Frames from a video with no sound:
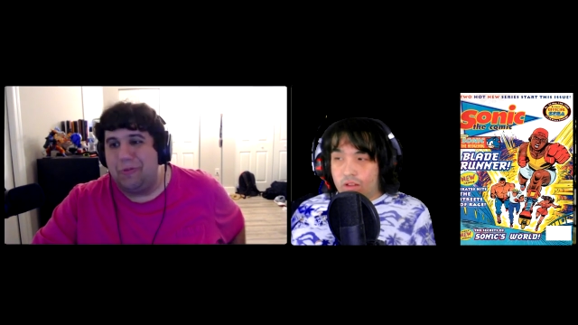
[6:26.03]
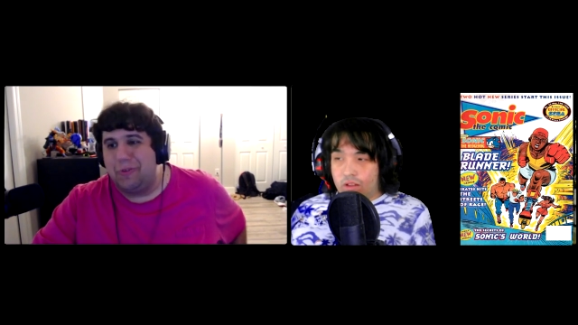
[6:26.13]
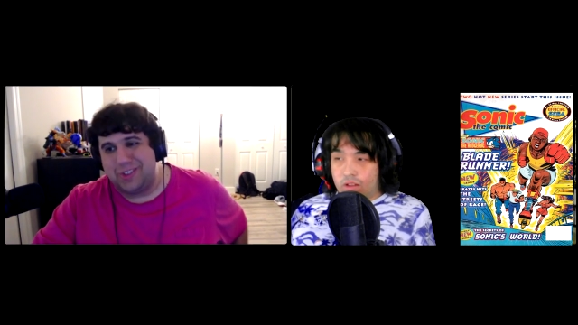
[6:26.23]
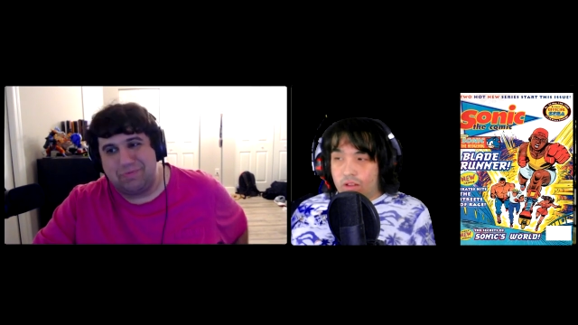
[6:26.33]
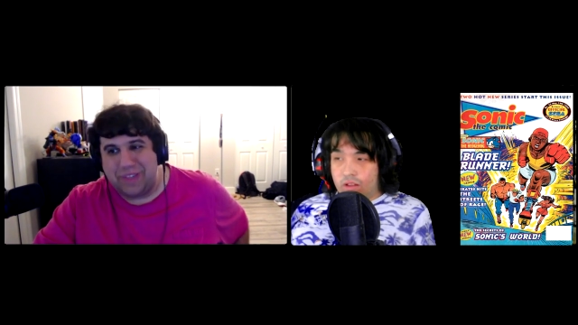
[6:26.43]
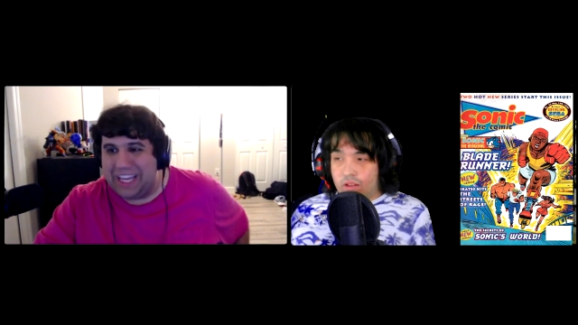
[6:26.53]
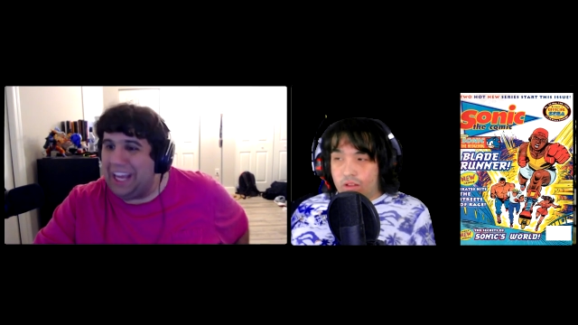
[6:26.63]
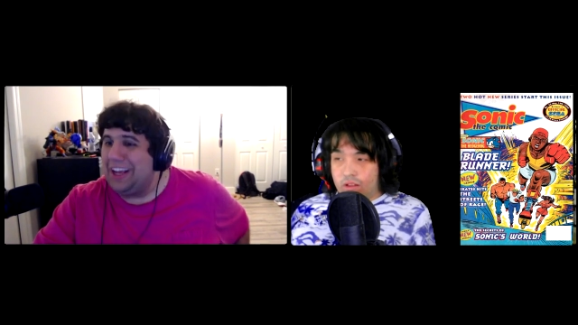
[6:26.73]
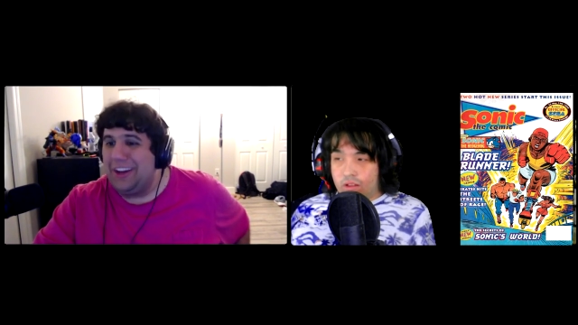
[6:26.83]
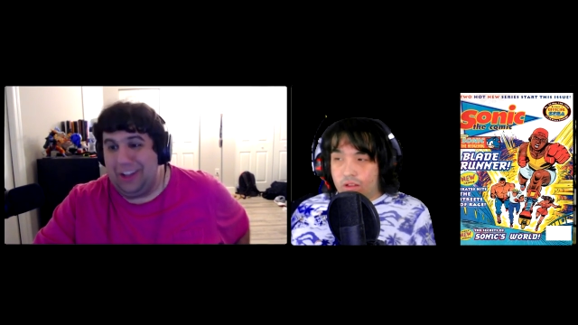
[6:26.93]
Speaker 1: was
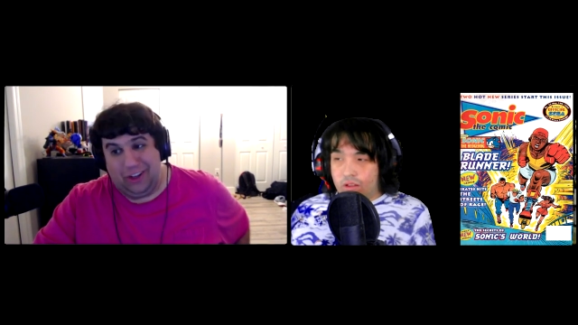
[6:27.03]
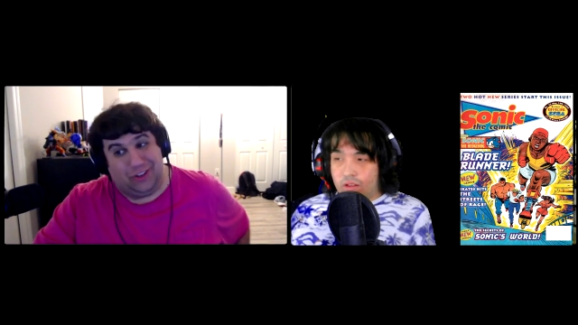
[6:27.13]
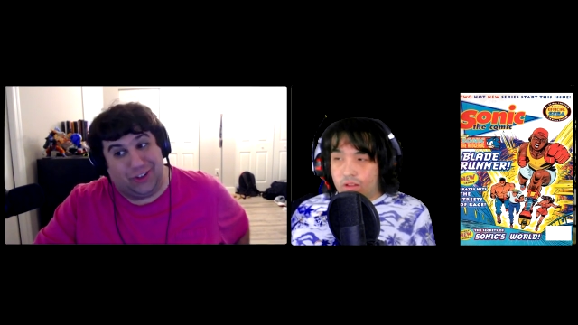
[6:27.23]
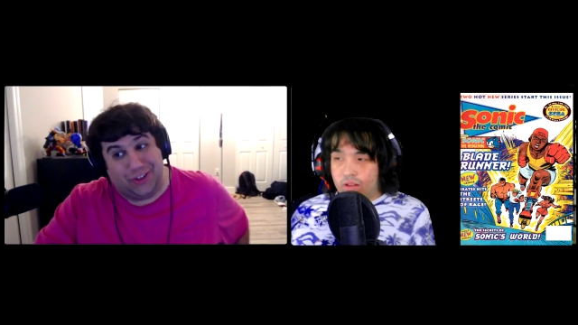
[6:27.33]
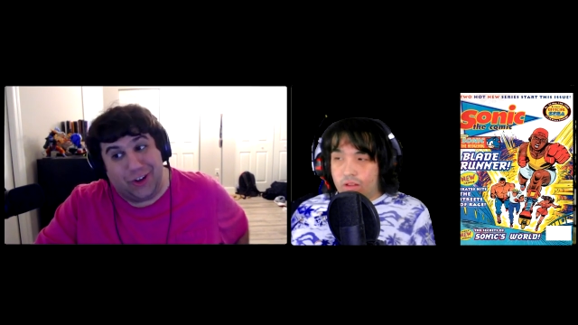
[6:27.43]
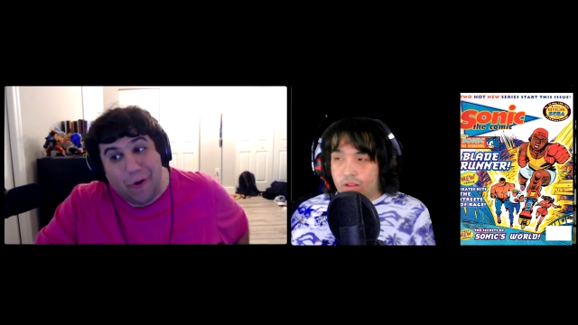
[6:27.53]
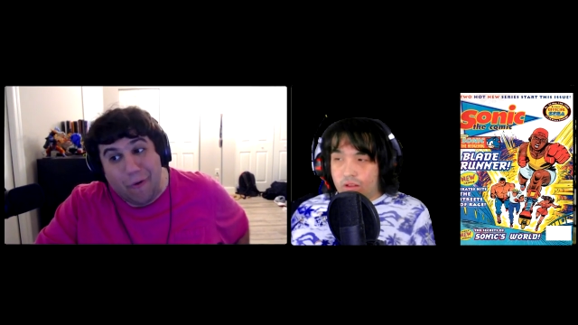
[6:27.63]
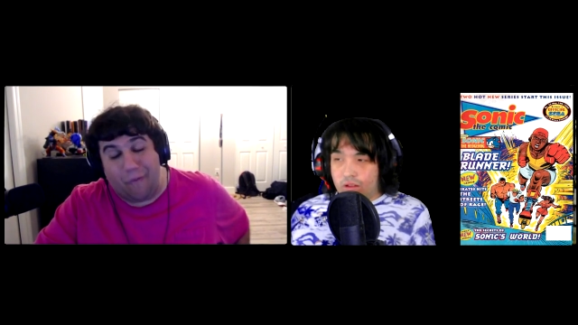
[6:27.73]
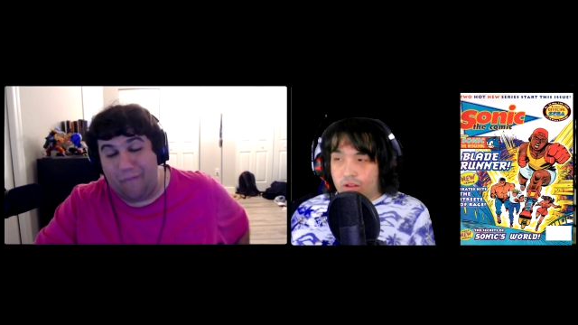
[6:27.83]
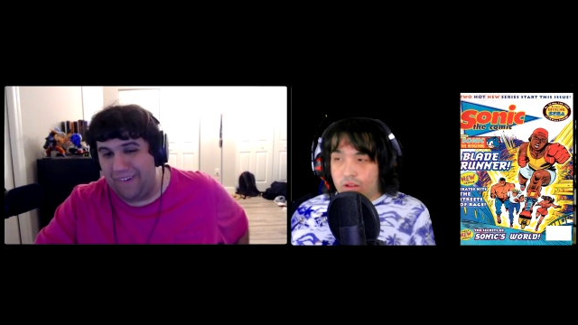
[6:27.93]
being
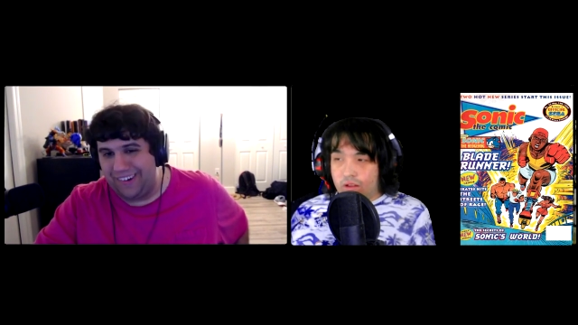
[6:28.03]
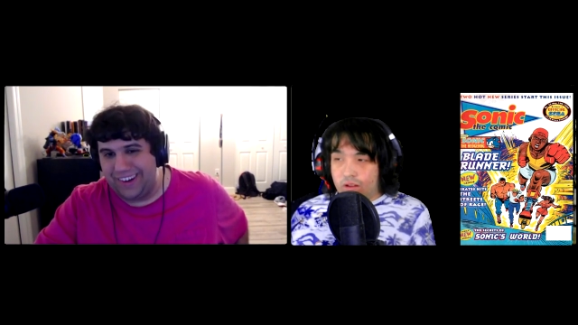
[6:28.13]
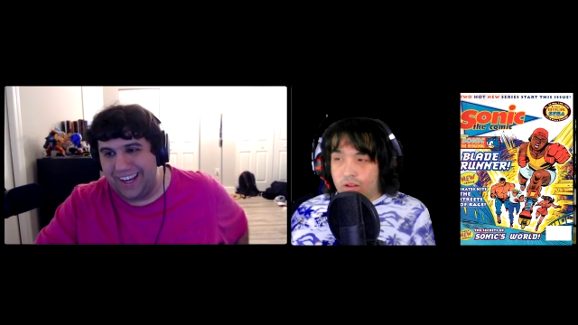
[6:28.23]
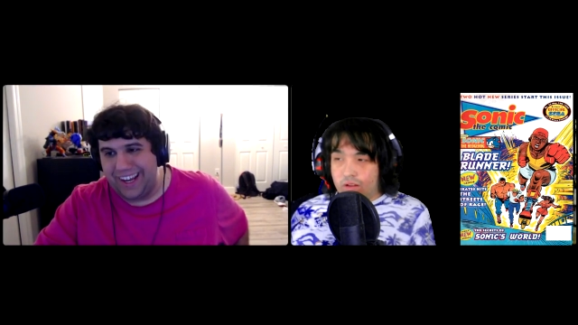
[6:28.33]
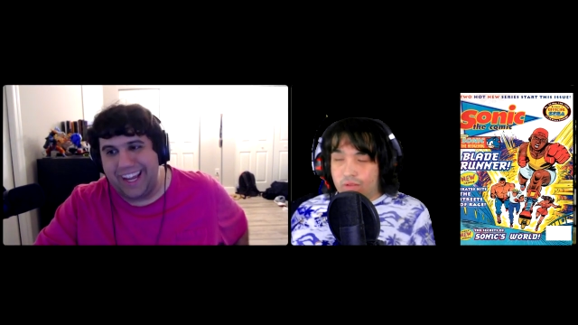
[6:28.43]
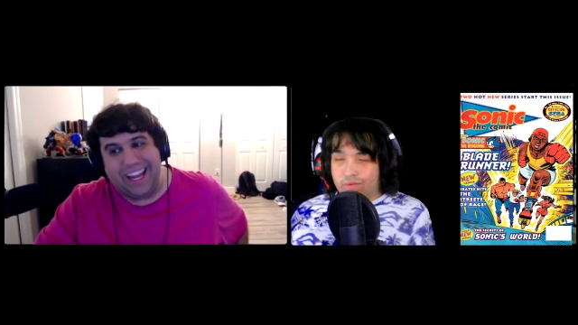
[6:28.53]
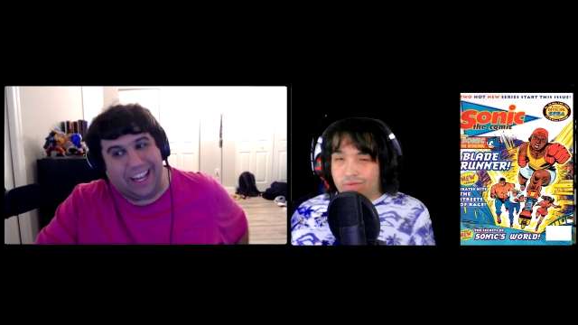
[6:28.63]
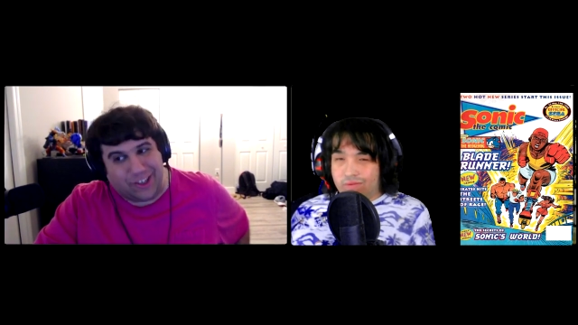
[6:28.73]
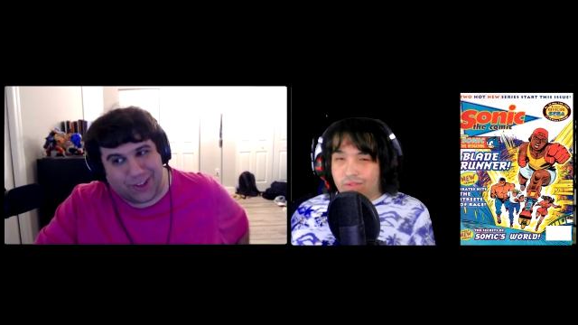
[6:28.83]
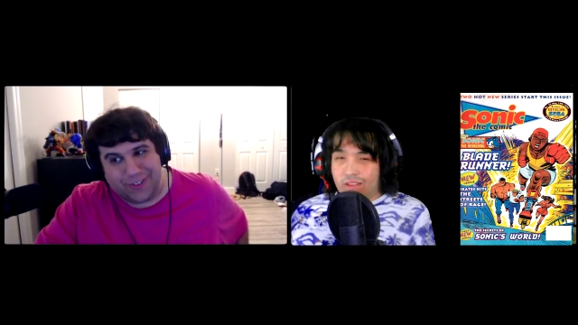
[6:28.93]
shoehorned
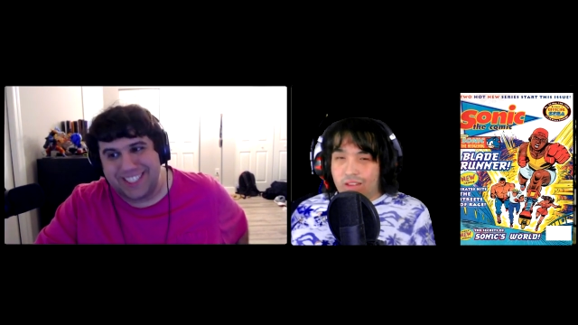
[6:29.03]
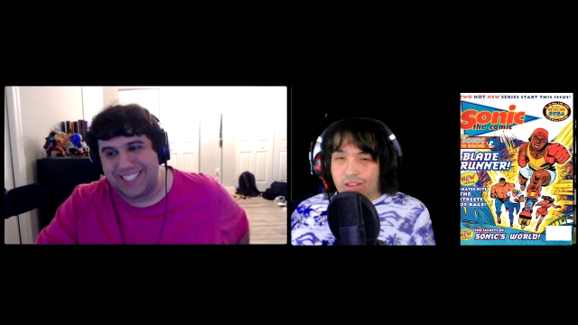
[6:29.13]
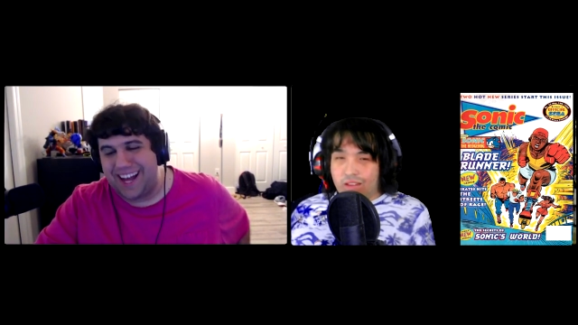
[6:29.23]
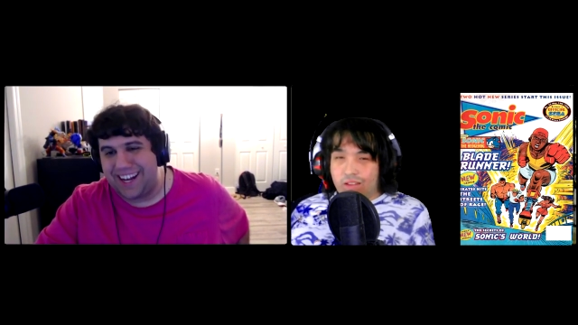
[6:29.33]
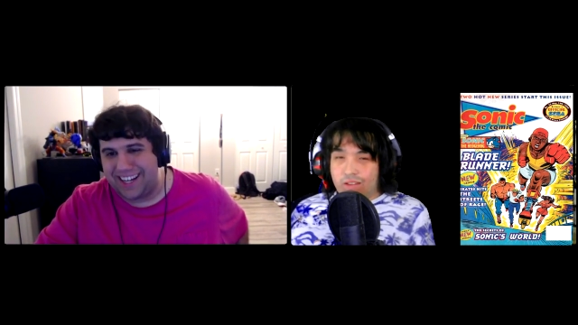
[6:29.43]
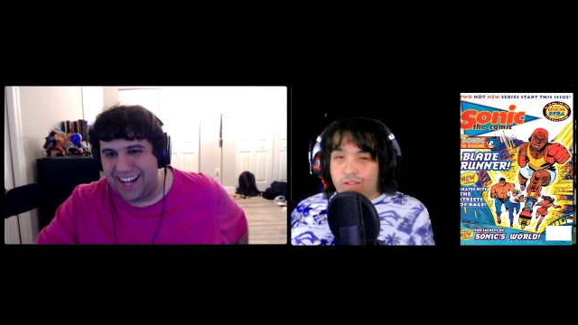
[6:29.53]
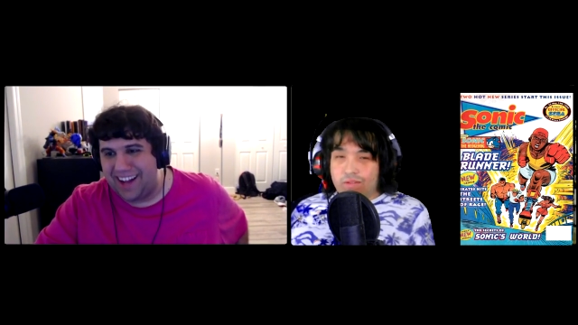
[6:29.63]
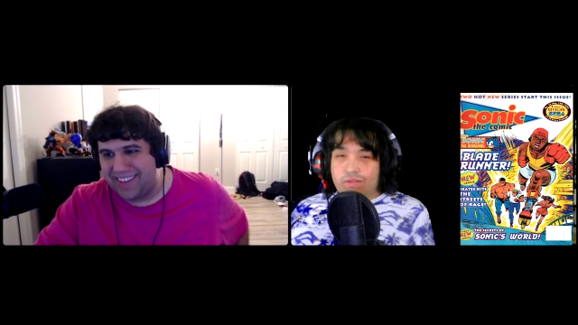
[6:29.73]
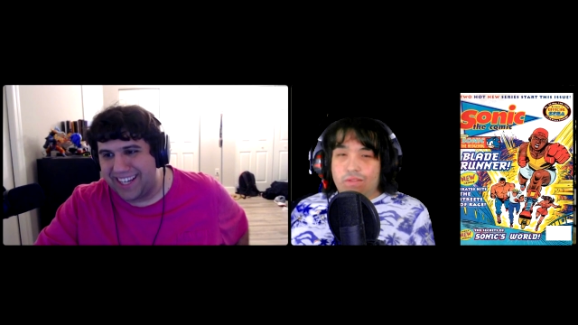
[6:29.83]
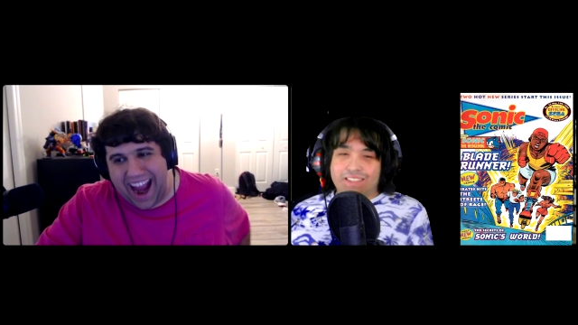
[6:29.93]
into a Sonic comic.